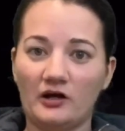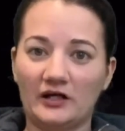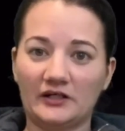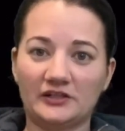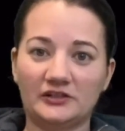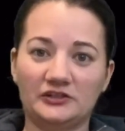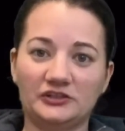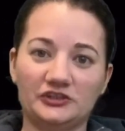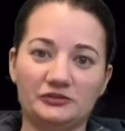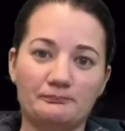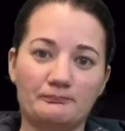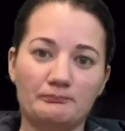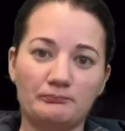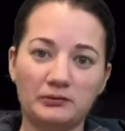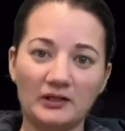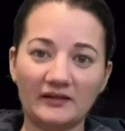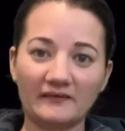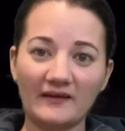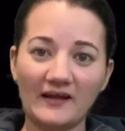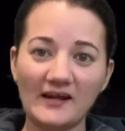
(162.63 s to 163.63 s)
I can just
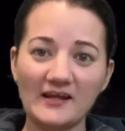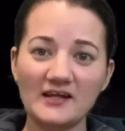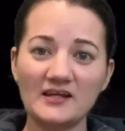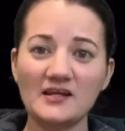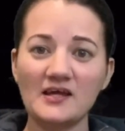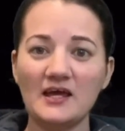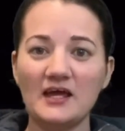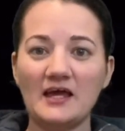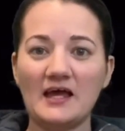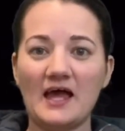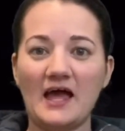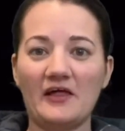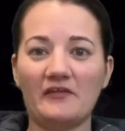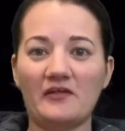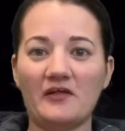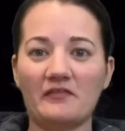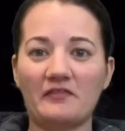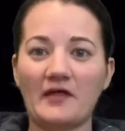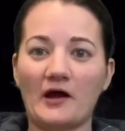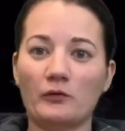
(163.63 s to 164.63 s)
plug that in and
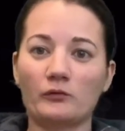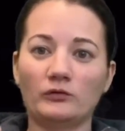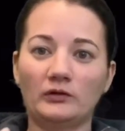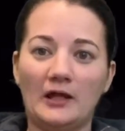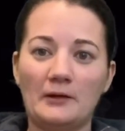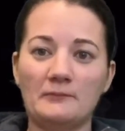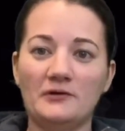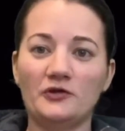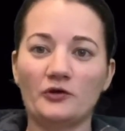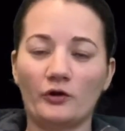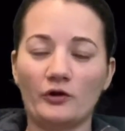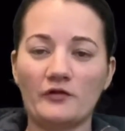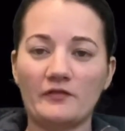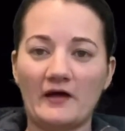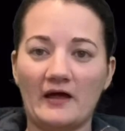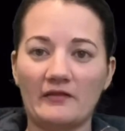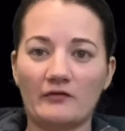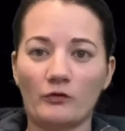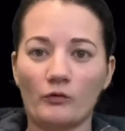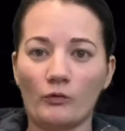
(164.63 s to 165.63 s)
then that will let me know
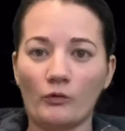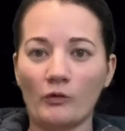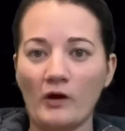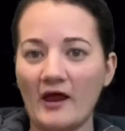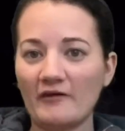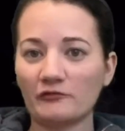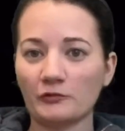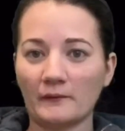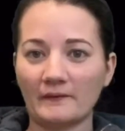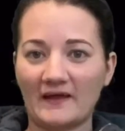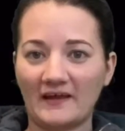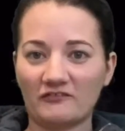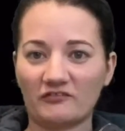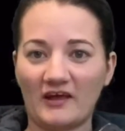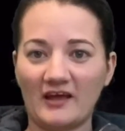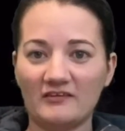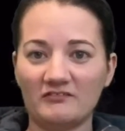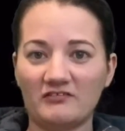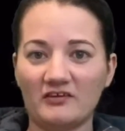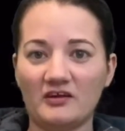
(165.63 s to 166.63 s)
that everyone that's
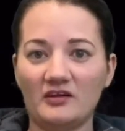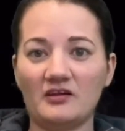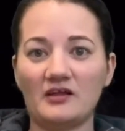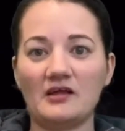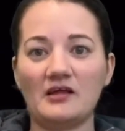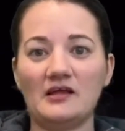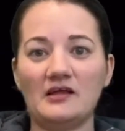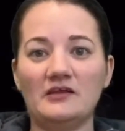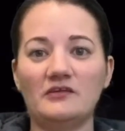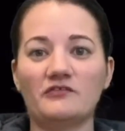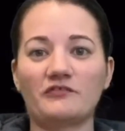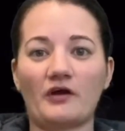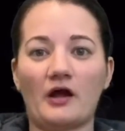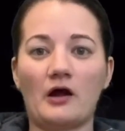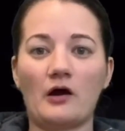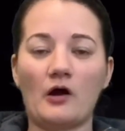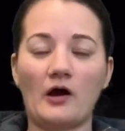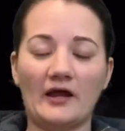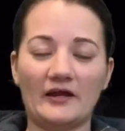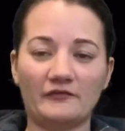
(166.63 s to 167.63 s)
entered is
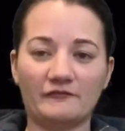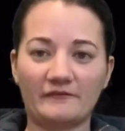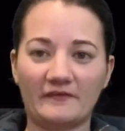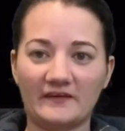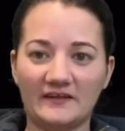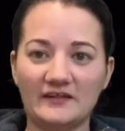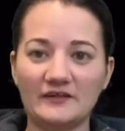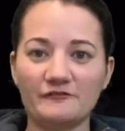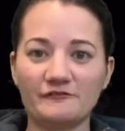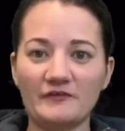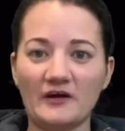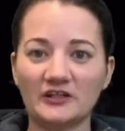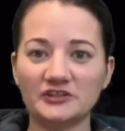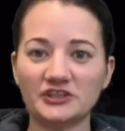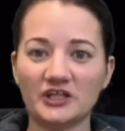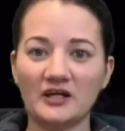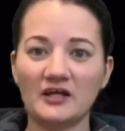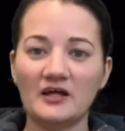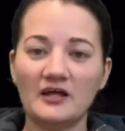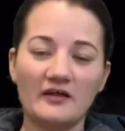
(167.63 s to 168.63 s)
eyeing for the gift
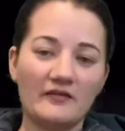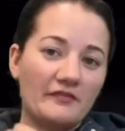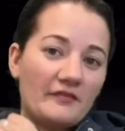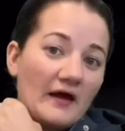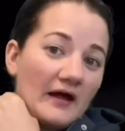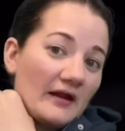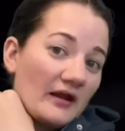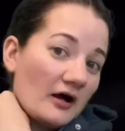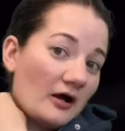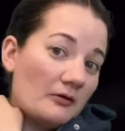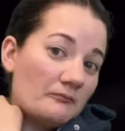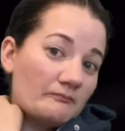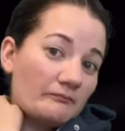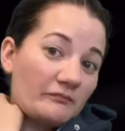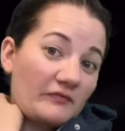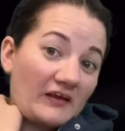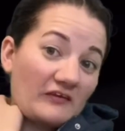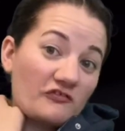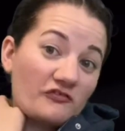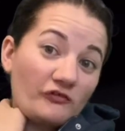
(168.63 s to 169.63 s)
voucher that
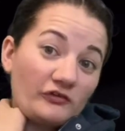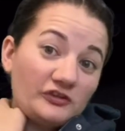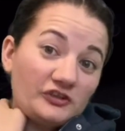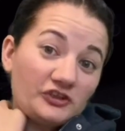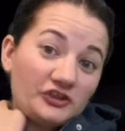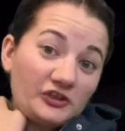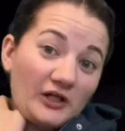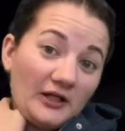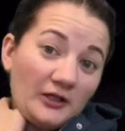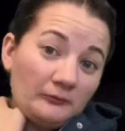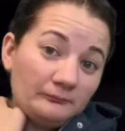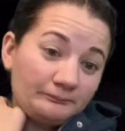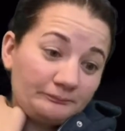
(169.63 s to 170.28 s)
that's not in Australia.